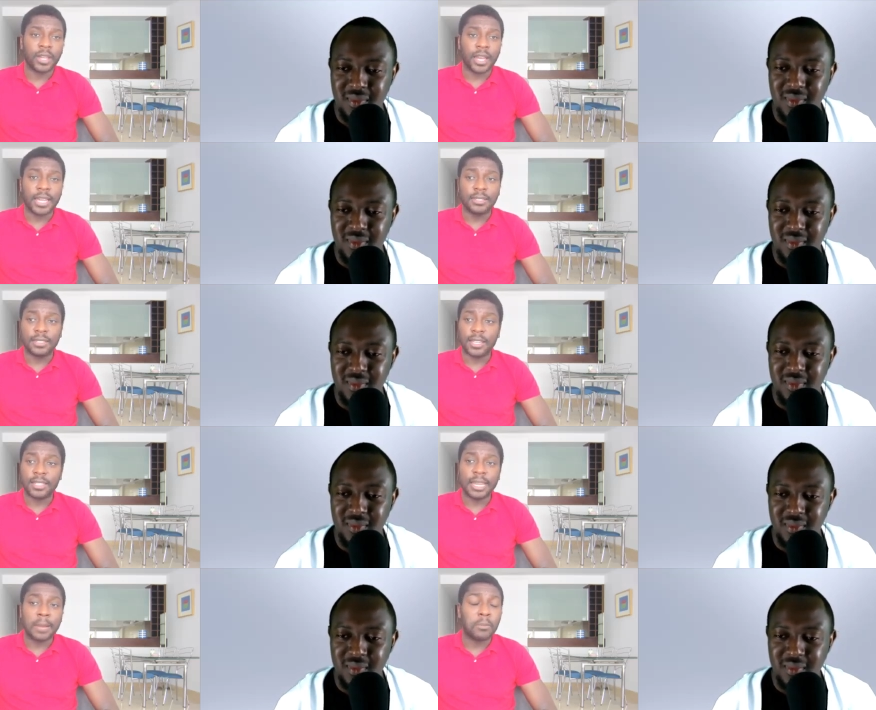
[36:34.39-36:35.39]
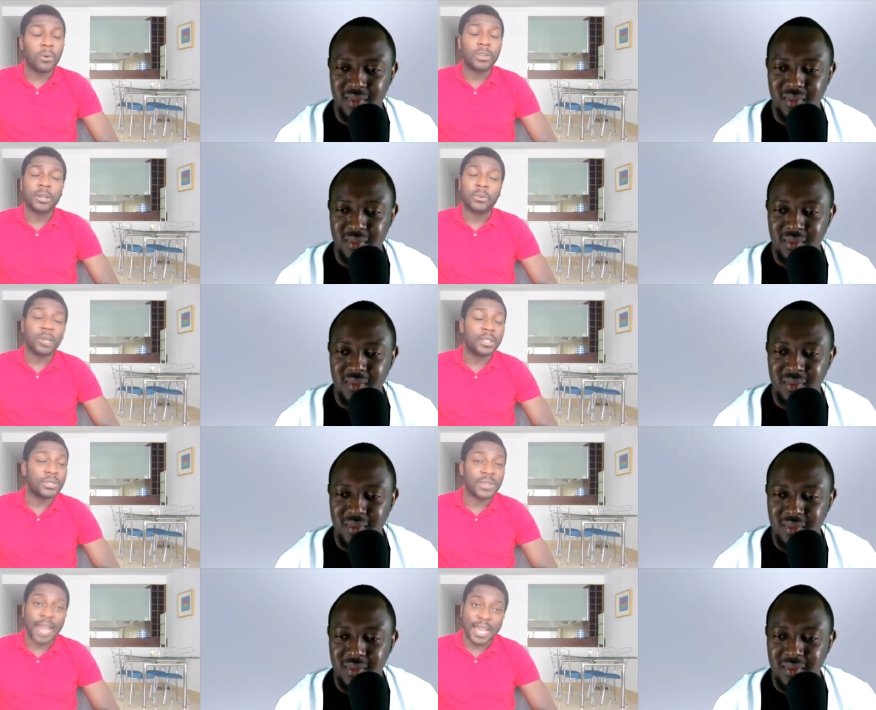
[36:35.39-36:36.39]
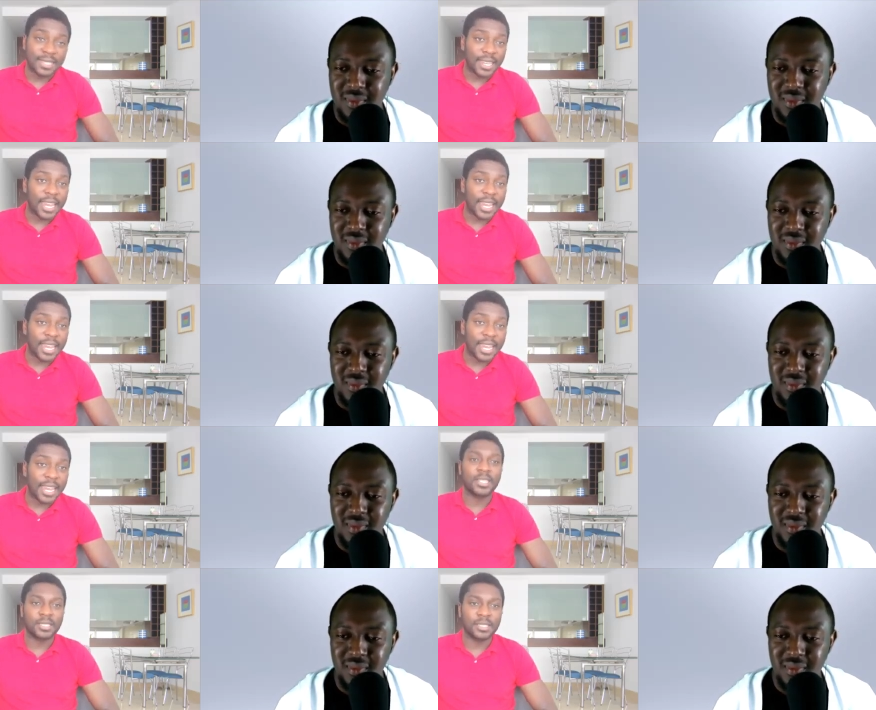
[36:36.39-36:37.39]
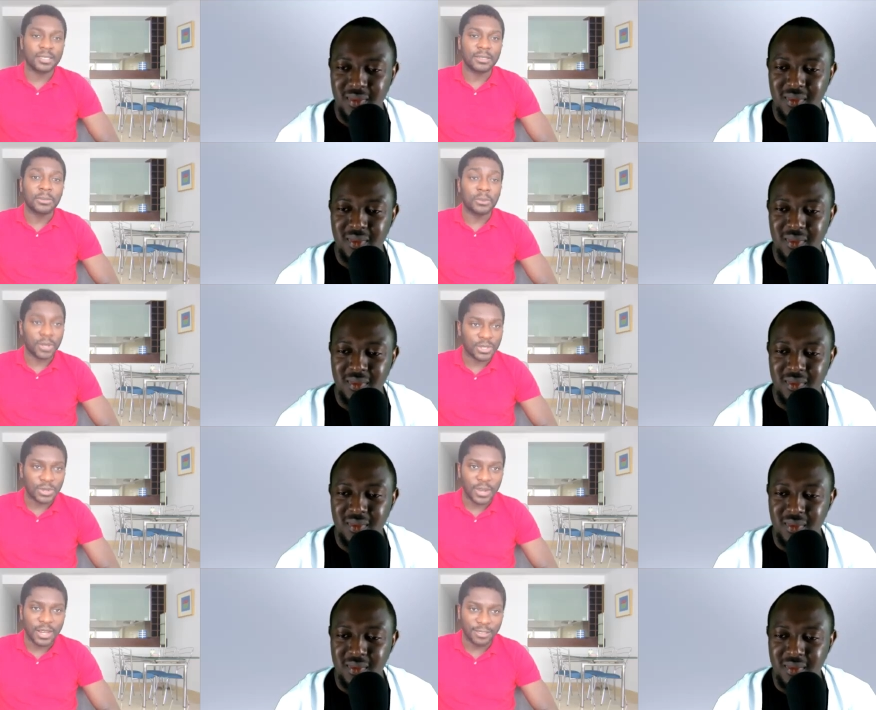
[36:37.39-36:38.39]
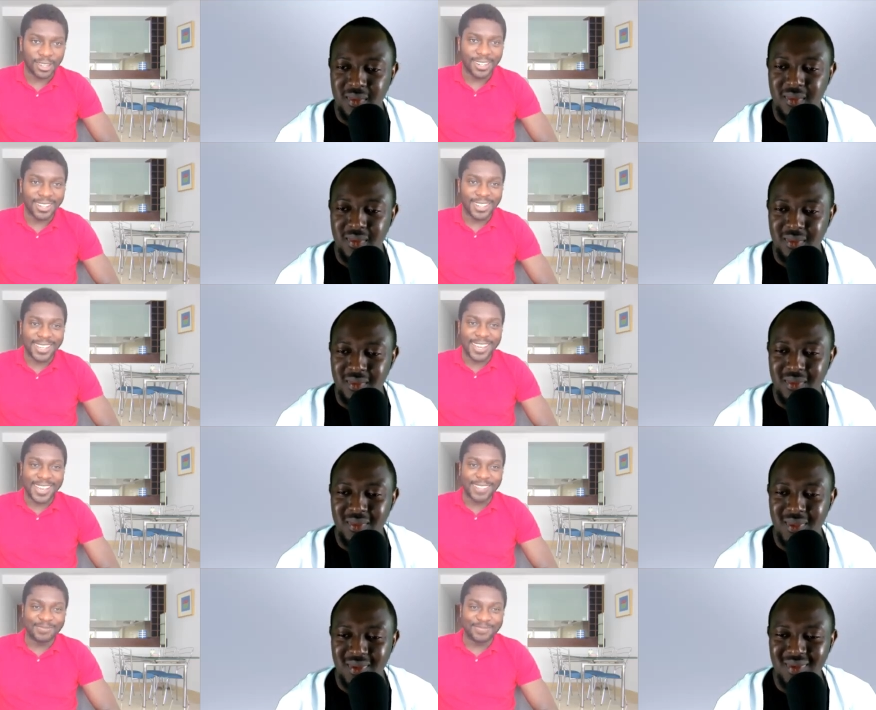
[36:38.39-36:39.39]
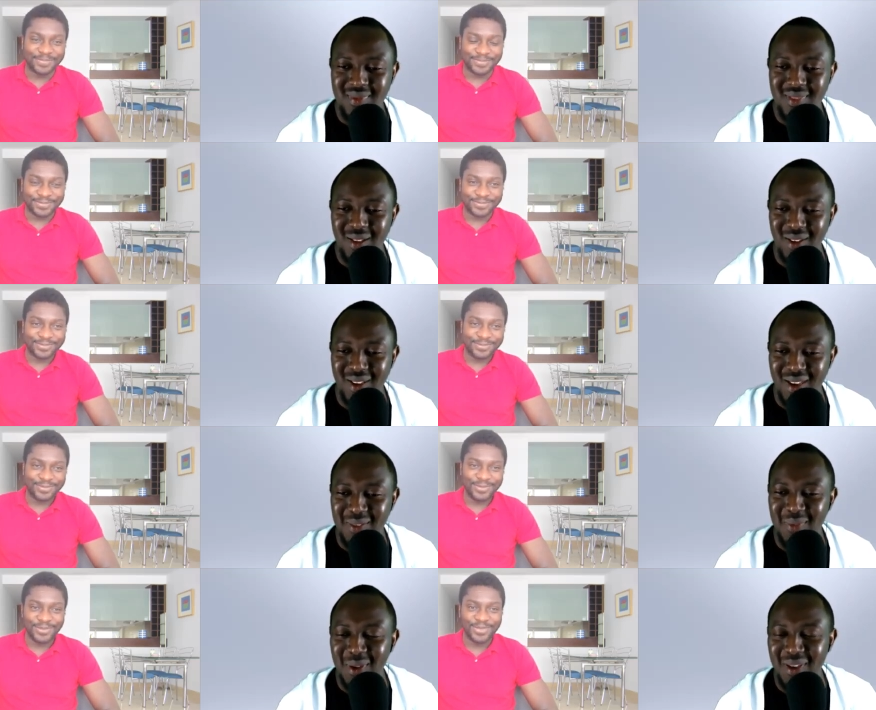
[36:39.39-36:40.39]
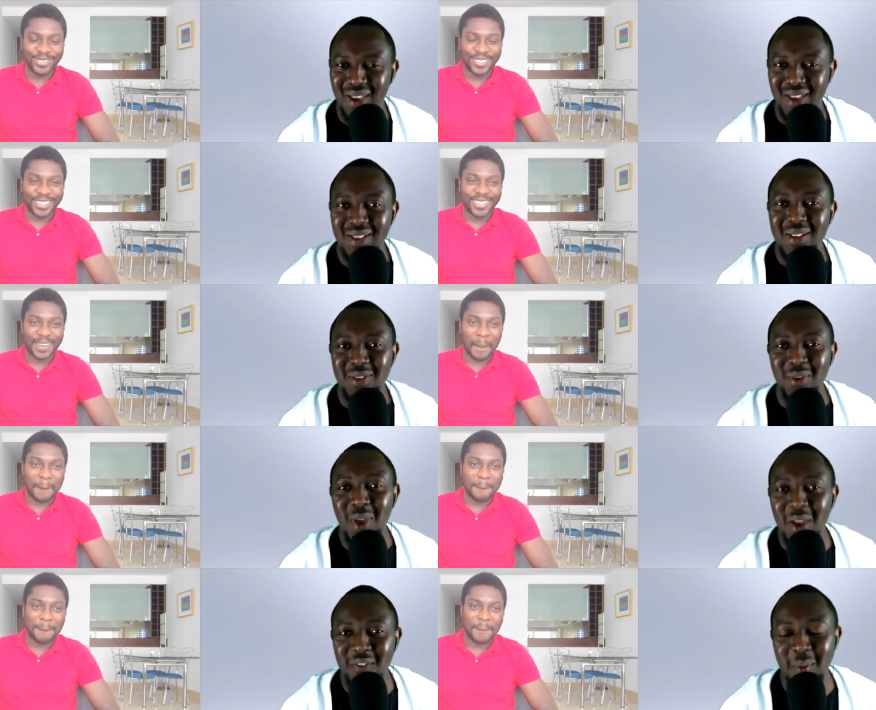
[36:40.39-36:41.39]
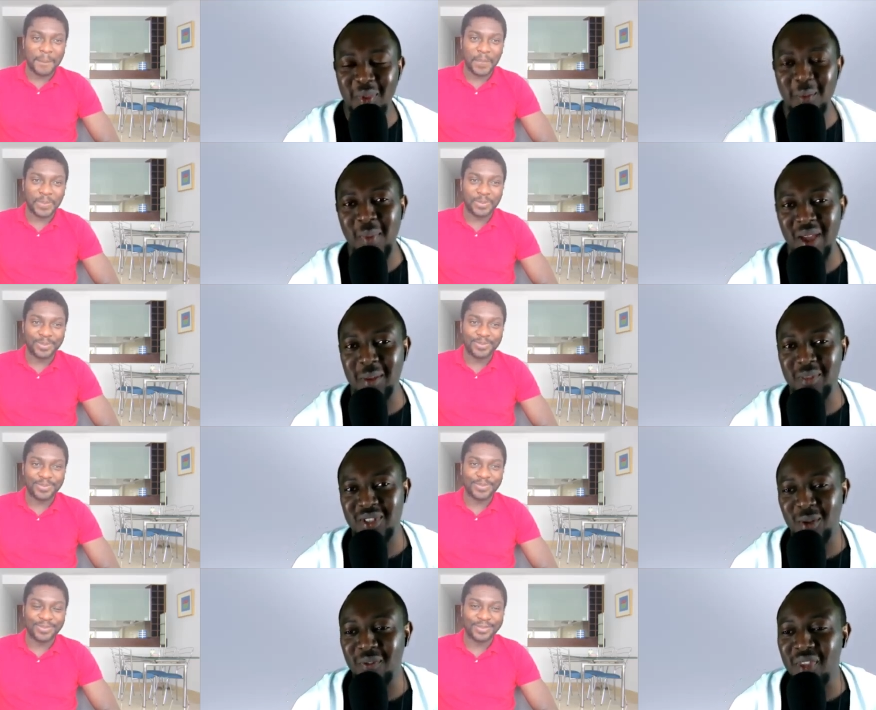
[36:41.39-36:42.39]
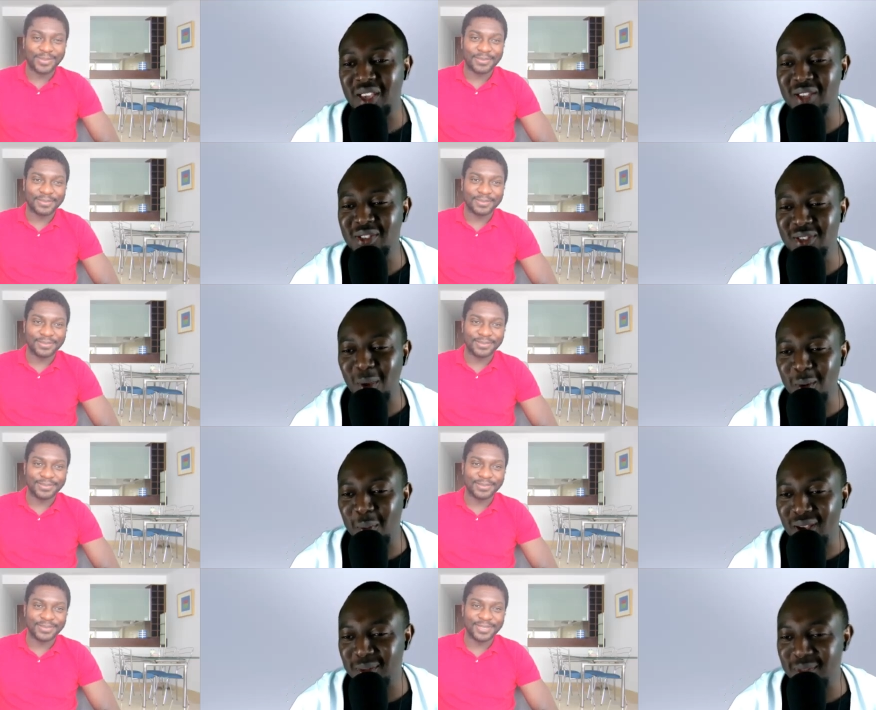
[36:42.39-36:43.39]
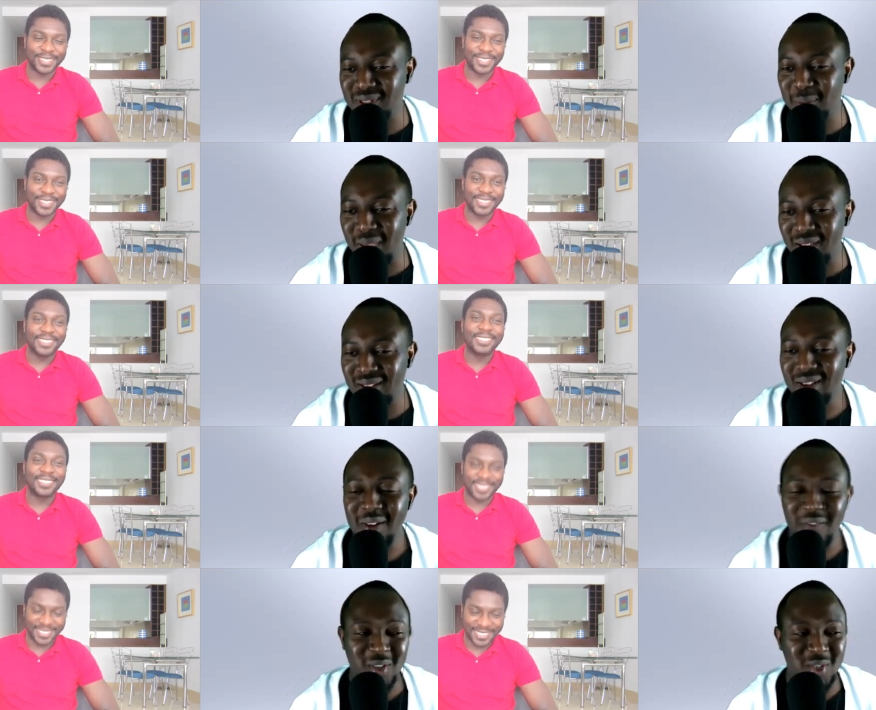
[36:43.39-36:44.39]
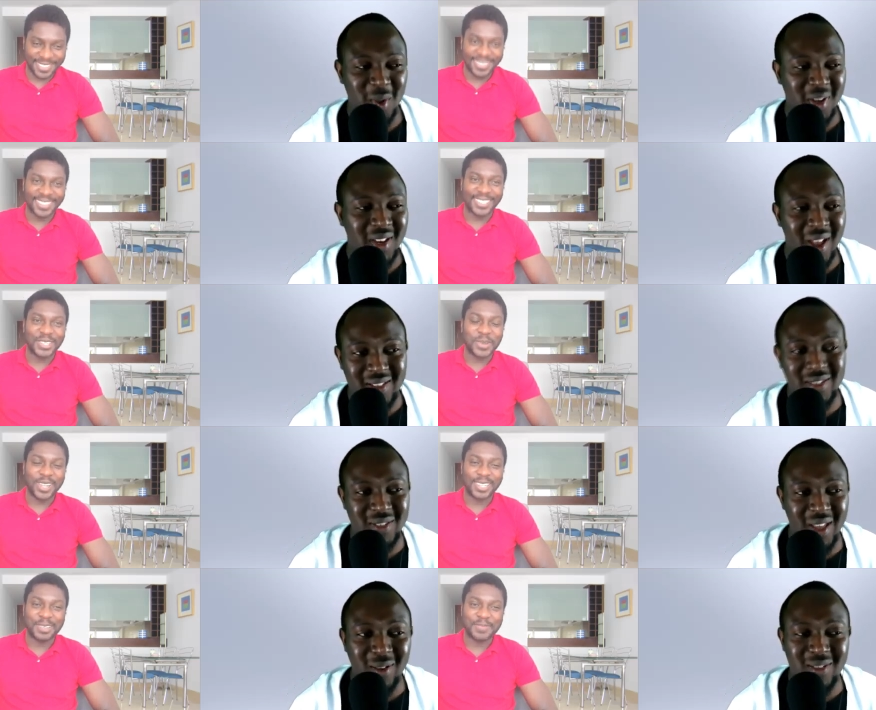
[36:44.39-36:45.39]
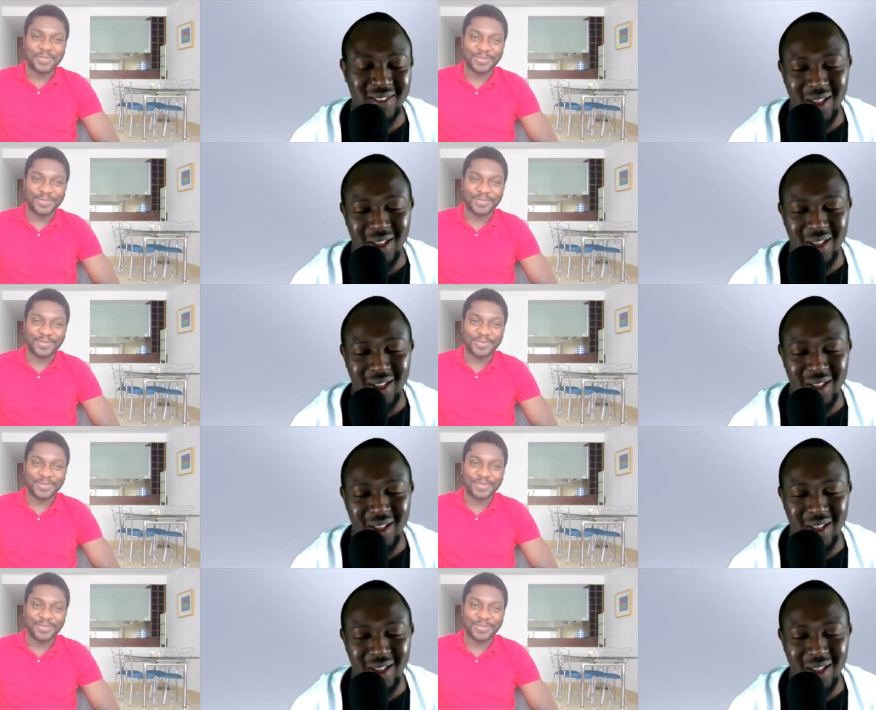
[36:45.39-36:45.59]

Speaker 1: and uh, they are more than willing to ask any question whatsoever.
Speaker 2: Okay, okay. You heard from the man himself. Thank you so much, Mr. Ben, for joining us today on